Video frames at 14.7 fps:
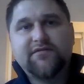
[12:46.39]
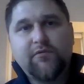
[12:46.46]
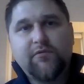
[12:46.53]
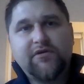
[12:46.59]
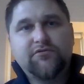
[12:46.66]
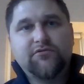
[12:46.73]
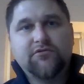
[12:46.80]
I
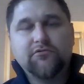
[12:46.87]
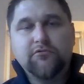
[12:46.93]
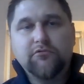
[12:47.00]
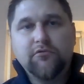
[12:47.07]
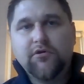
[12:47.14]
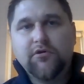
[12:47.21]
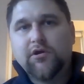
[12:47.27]
went
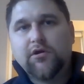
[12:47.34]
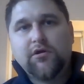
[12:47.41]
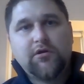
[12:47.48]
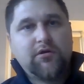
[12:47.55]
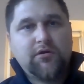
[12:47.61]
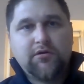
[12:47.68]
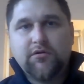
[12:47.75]
through
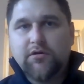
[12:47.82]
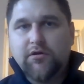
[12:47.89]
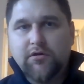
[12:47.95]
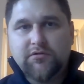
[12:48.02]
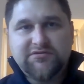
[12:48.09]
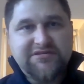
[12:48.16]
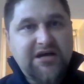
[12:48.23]

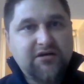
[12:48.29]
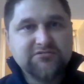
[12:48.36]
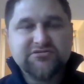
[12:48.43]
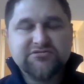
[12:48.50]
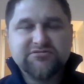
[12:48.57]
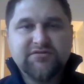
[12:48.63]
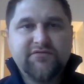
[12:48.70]
thousands